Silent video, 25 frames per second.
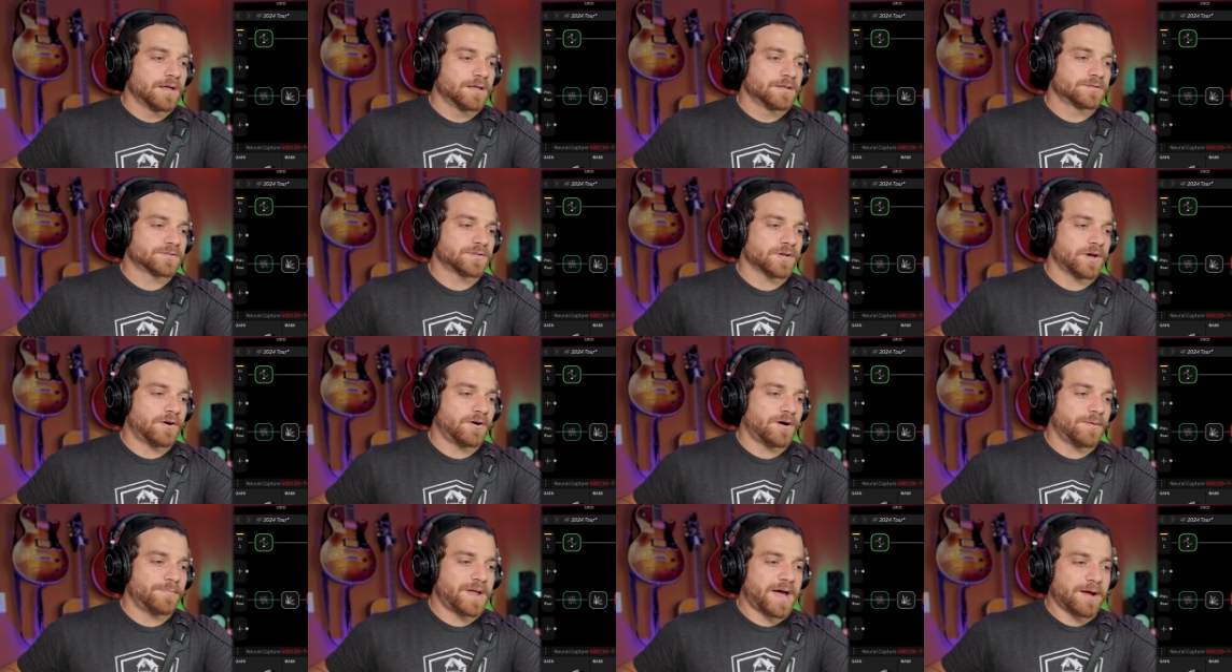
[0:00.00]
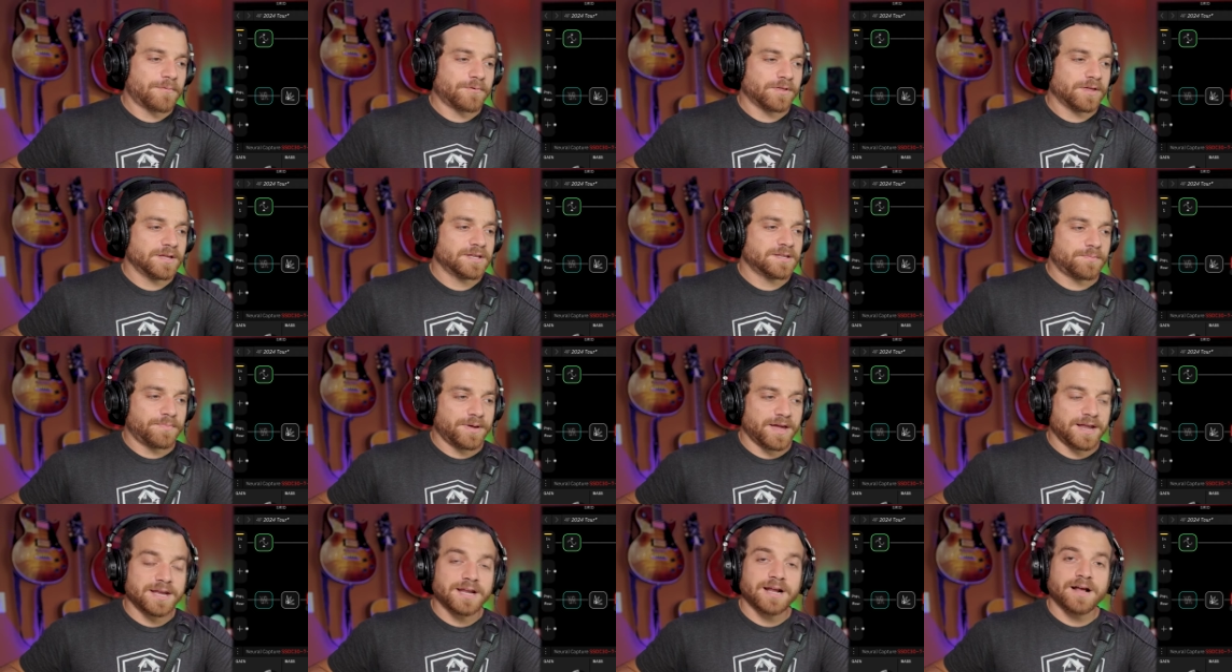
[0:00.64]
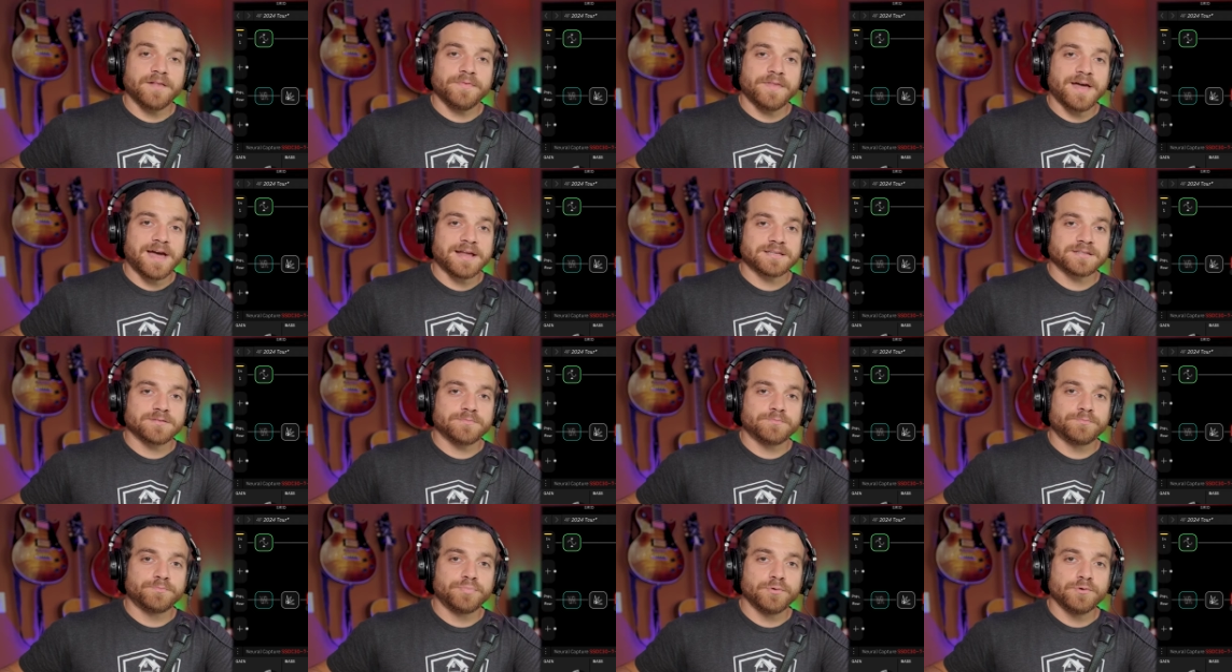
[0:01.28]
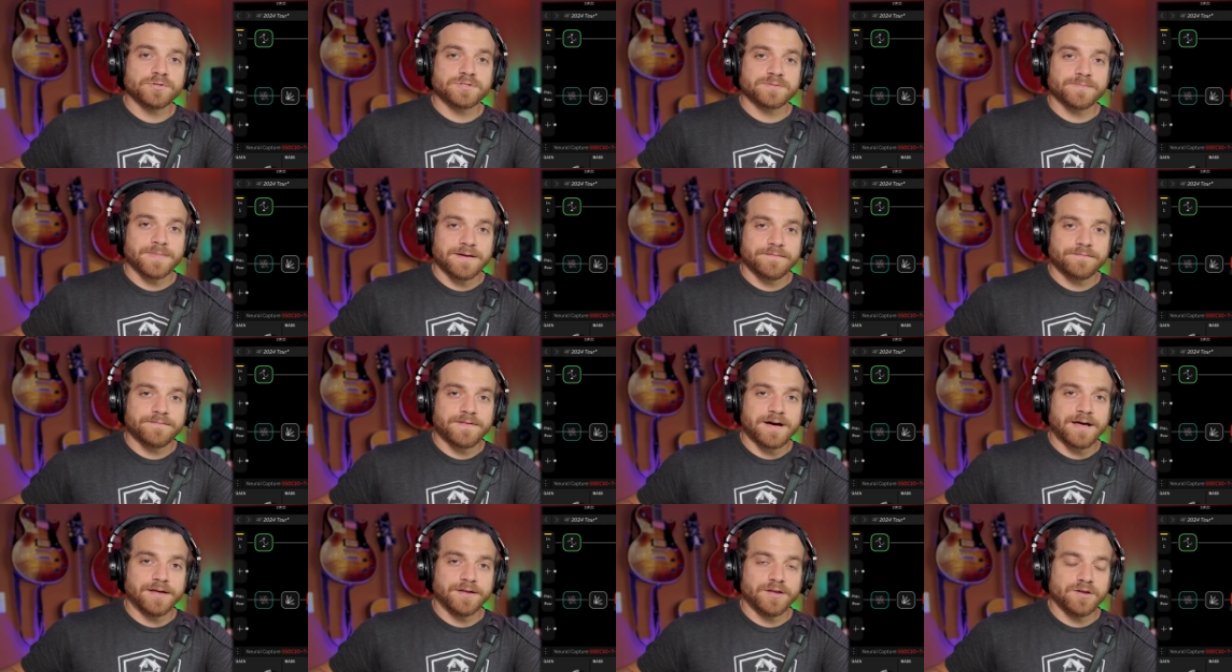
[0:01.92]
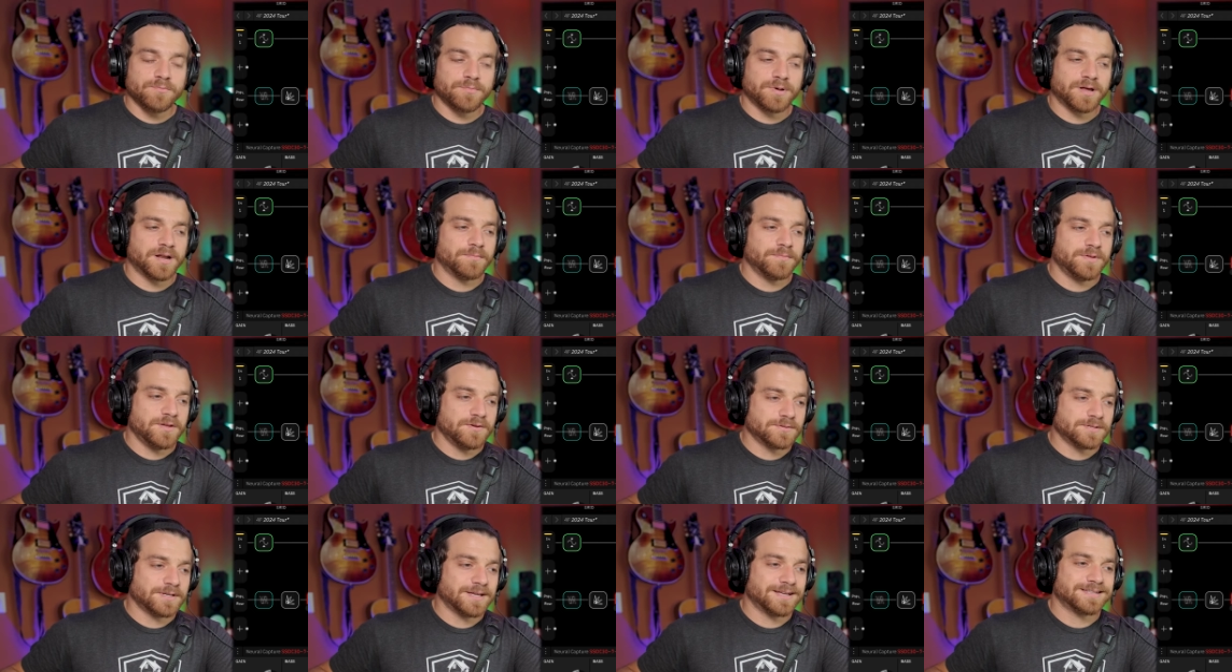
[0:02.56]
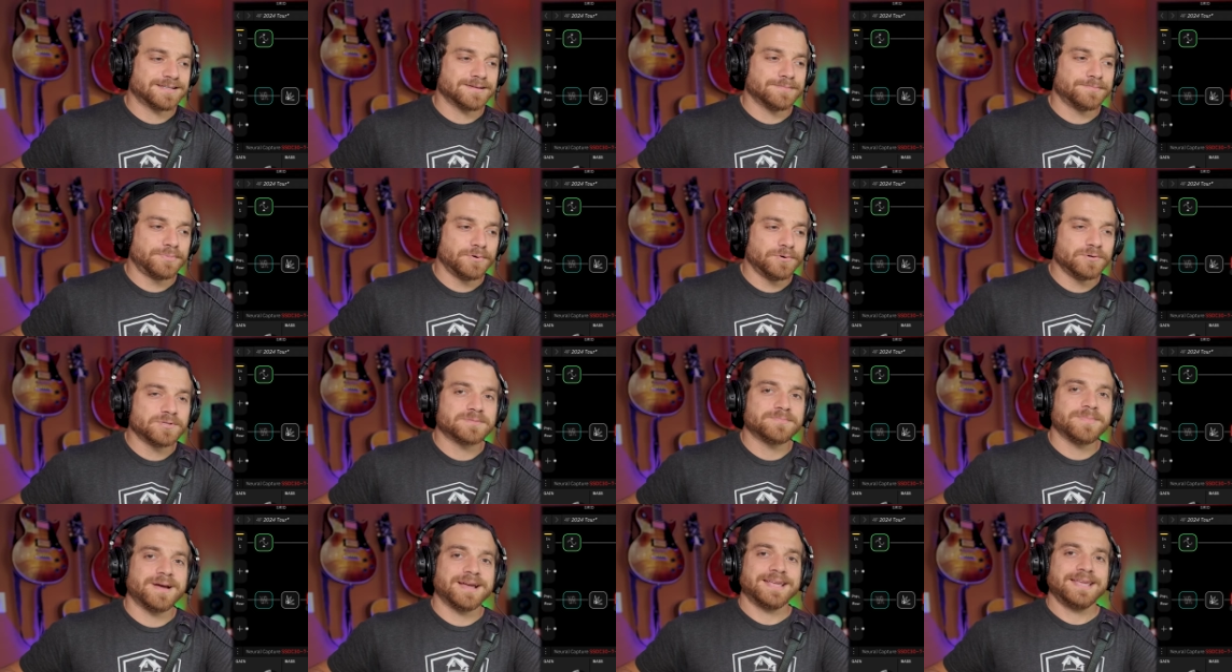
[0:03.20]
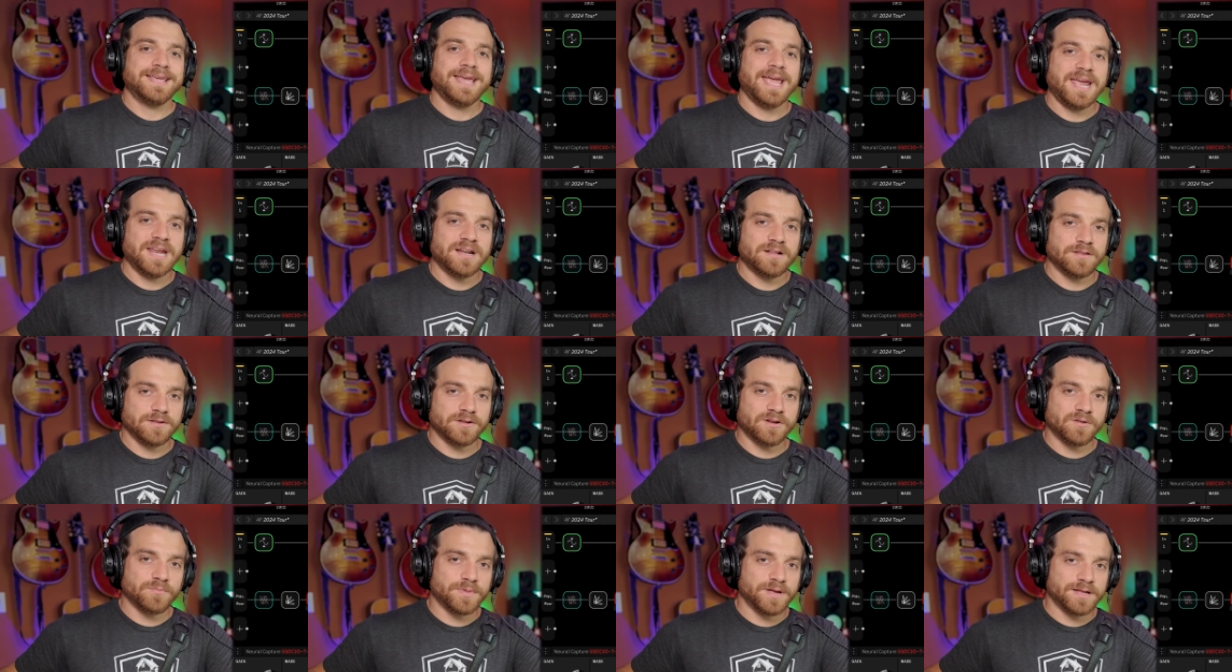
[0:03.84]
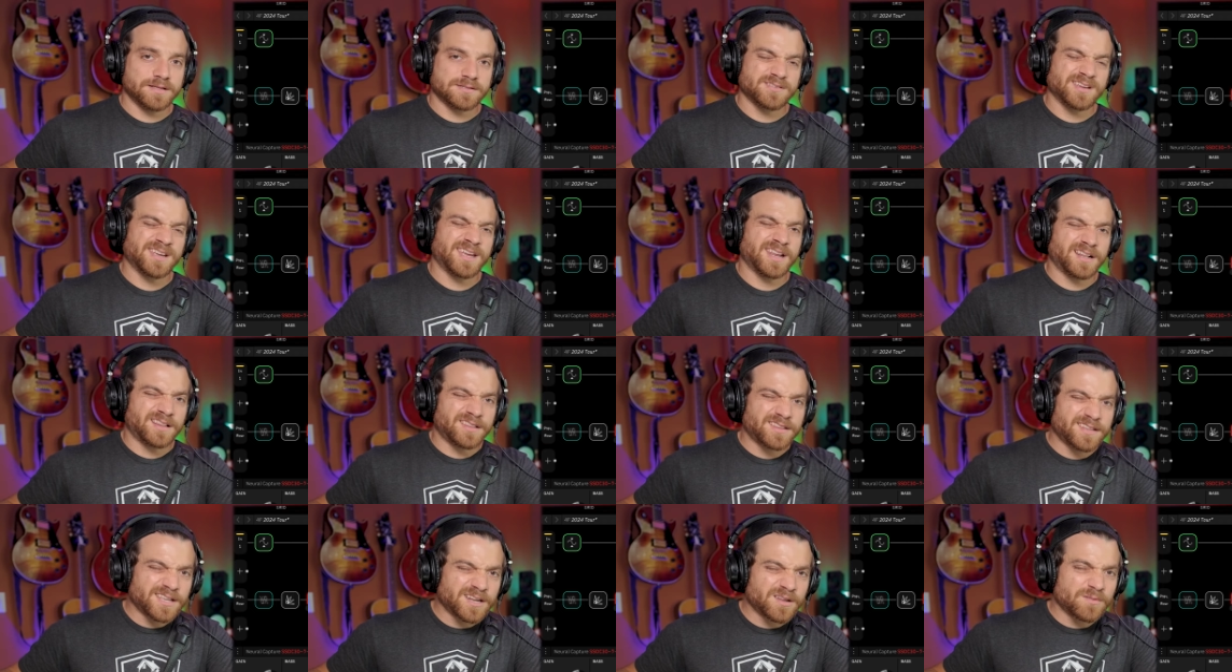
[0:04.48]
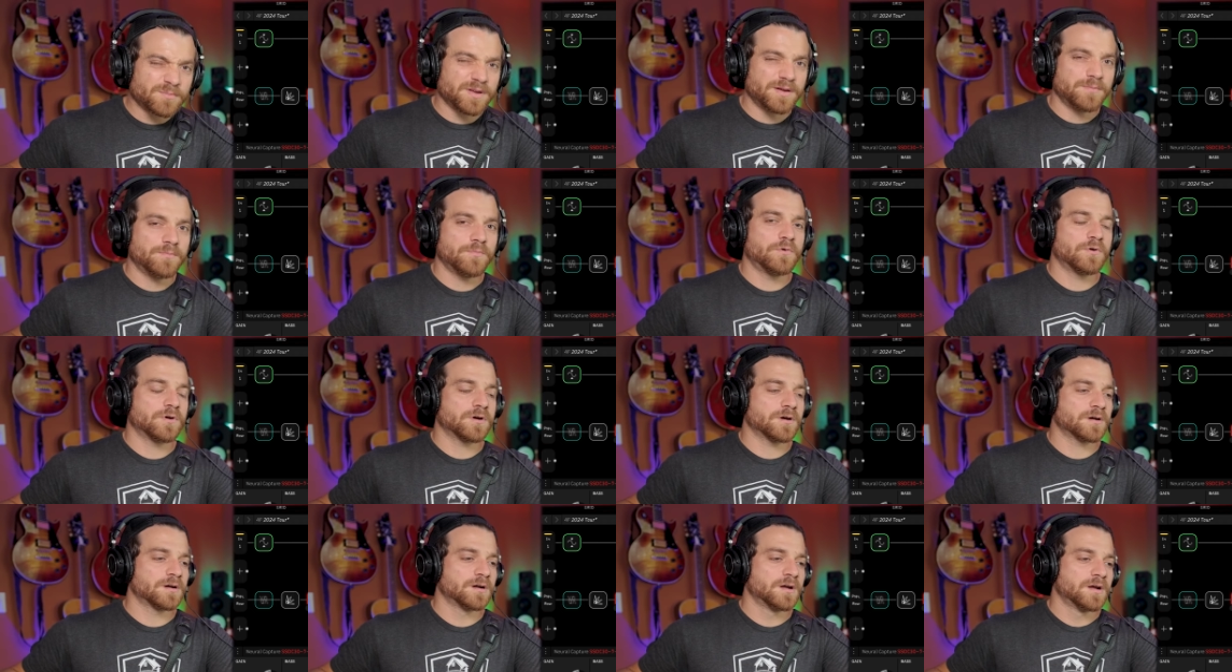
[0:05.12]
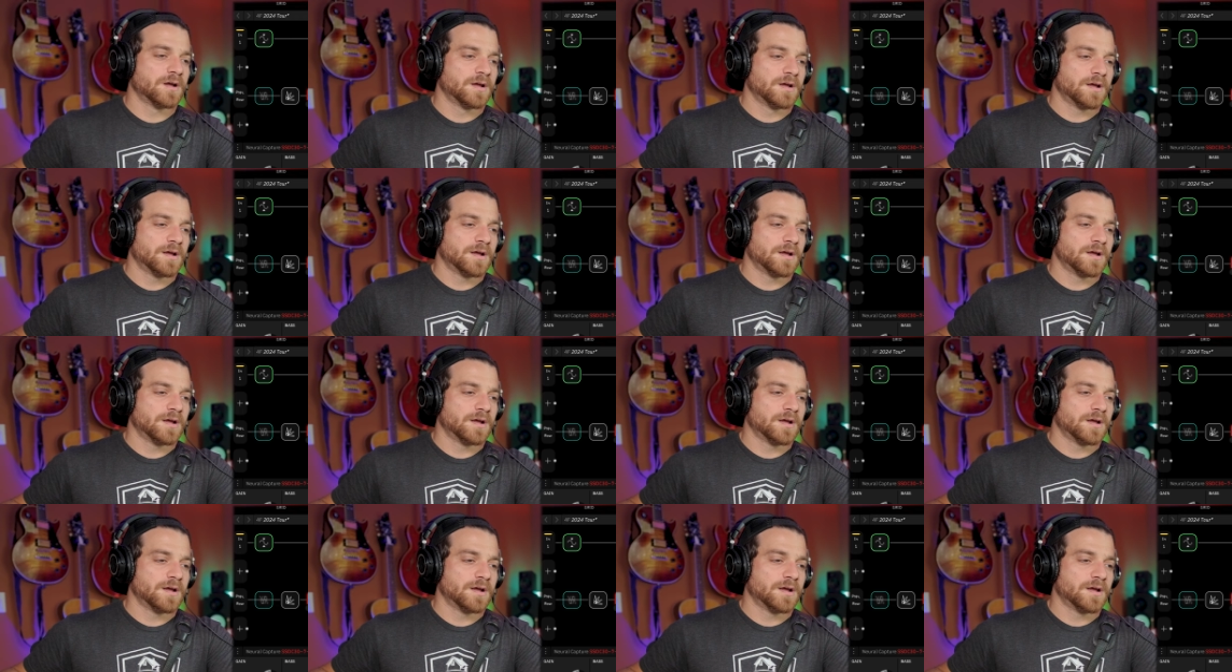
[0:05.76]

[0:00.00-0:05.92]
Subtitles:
So I'm not really depending on that to boost my volume, but I'm using it to boost my gain a little bit. So I get a little bit more